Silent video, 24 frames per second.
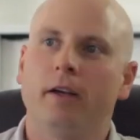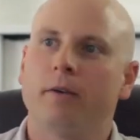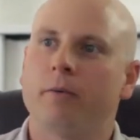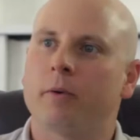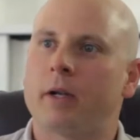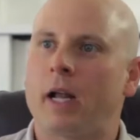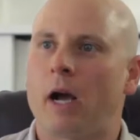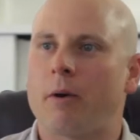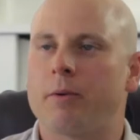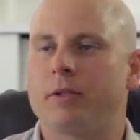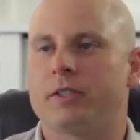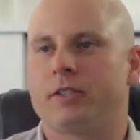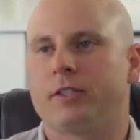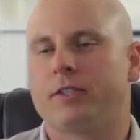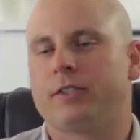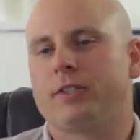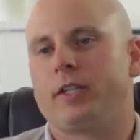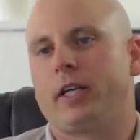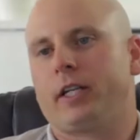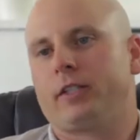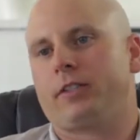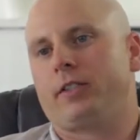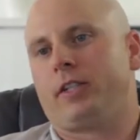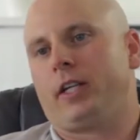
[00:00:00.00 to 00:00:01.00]
when I was
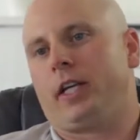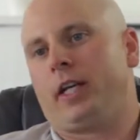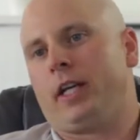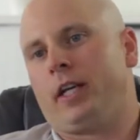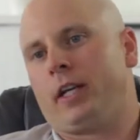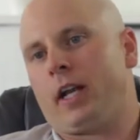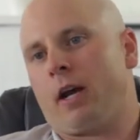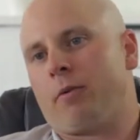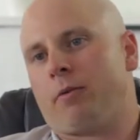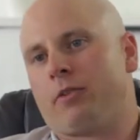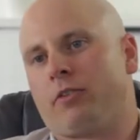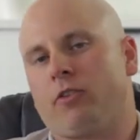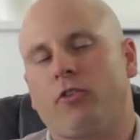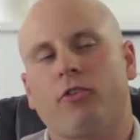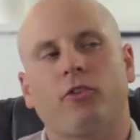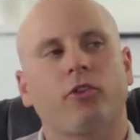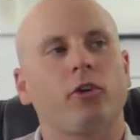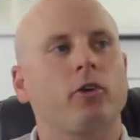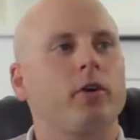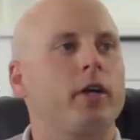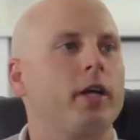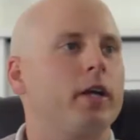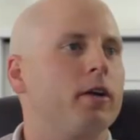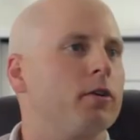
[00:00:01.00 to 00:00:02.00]
16, I was
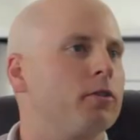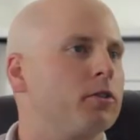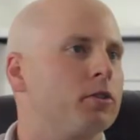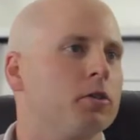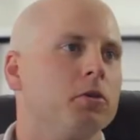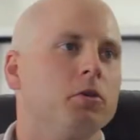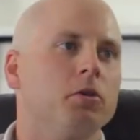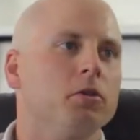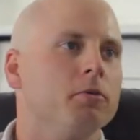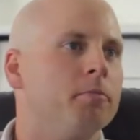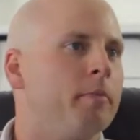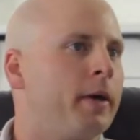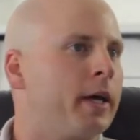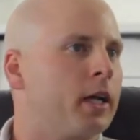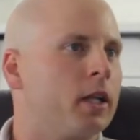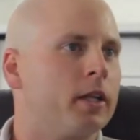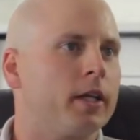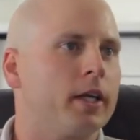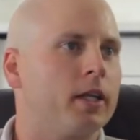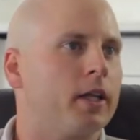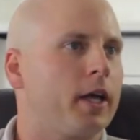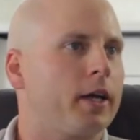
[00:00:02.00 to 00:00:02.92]
30 years old mentally.